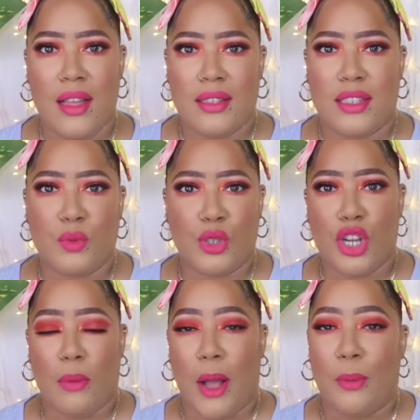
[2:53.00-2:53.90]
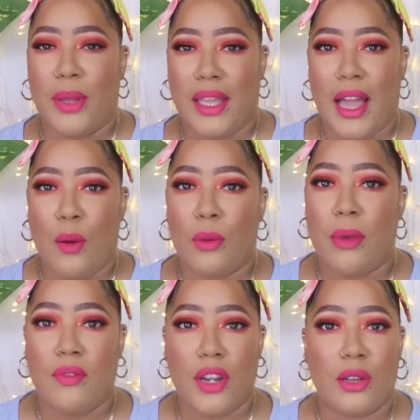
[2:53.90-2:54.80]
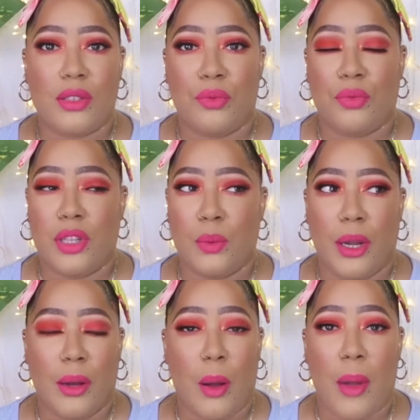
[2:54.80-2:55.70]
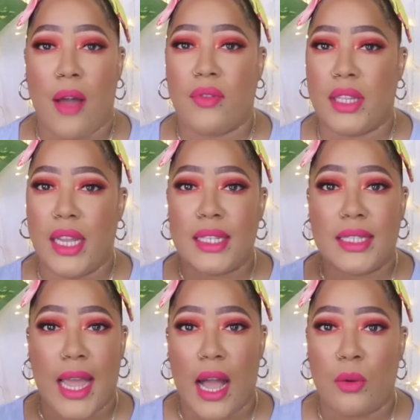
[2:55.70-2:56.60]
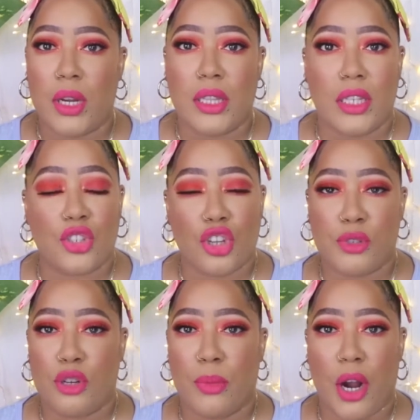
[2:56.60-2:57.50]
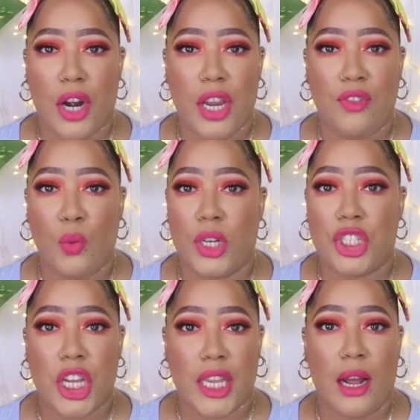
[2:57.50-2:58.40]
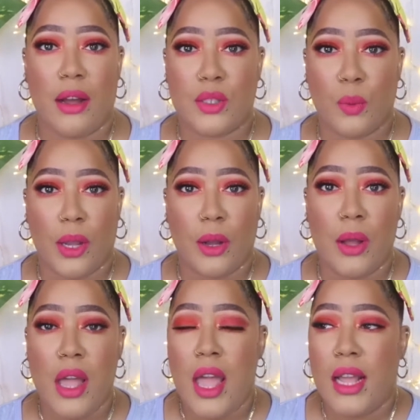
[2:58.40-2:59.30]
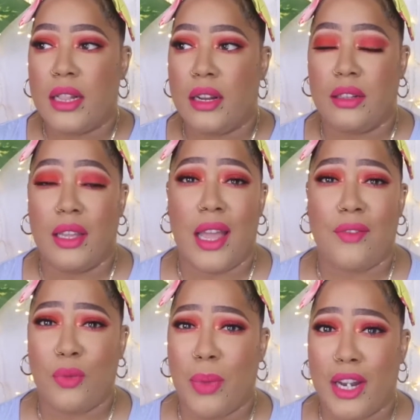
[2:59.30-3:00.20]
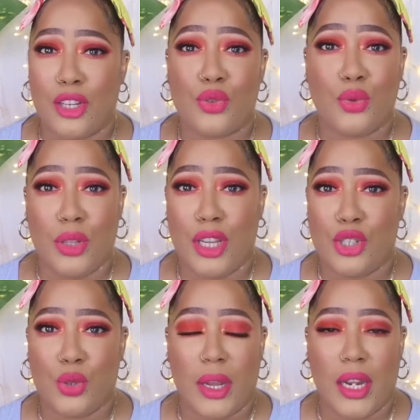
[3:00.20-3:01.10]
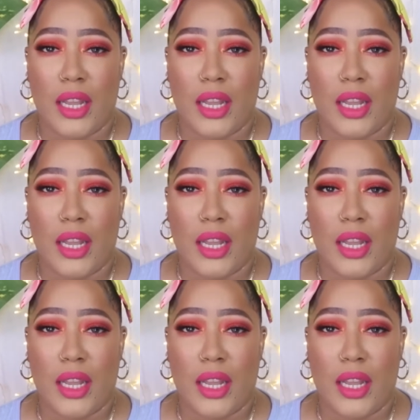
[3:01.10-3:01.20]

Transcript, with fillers: is this what you're talking about but yeah one of my videos did really well i will have a link down in the description bar if you want to check it out as well clearly everybody truly enjoyed